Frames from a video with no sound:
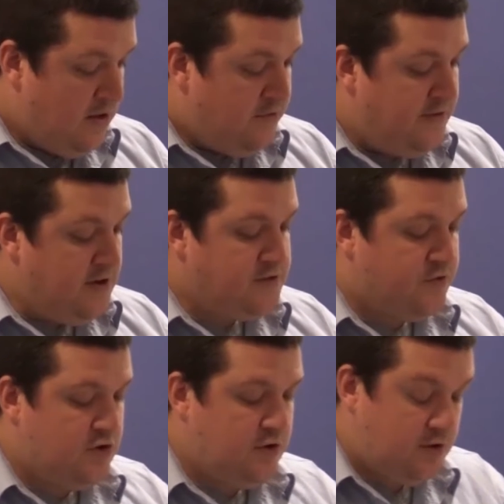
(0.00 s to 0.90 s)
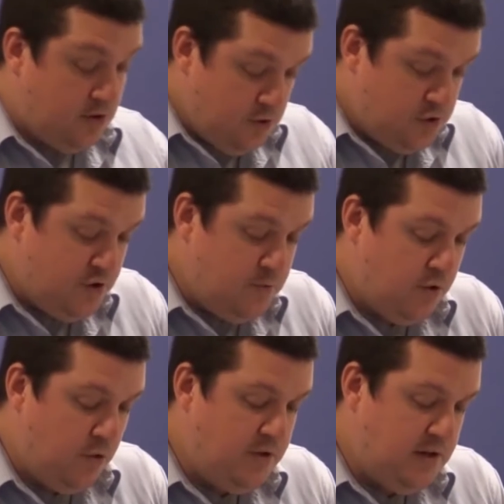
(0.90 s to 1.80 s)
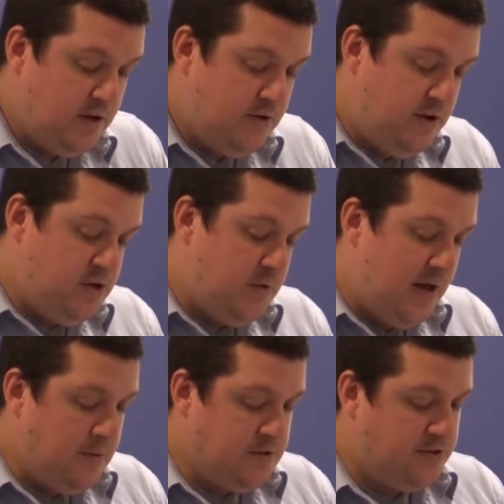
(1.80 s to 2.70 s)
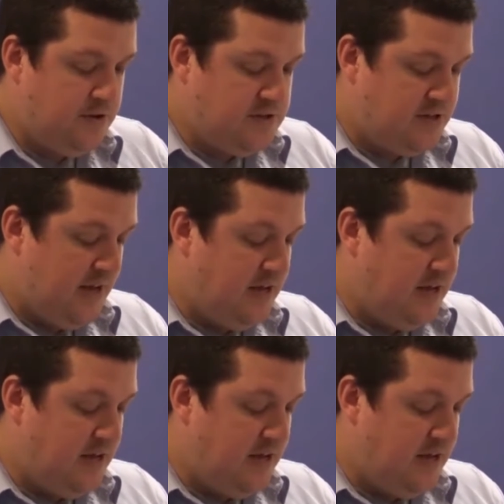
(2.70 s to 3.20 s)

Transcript: Fears of collusion were only increased when Edward III's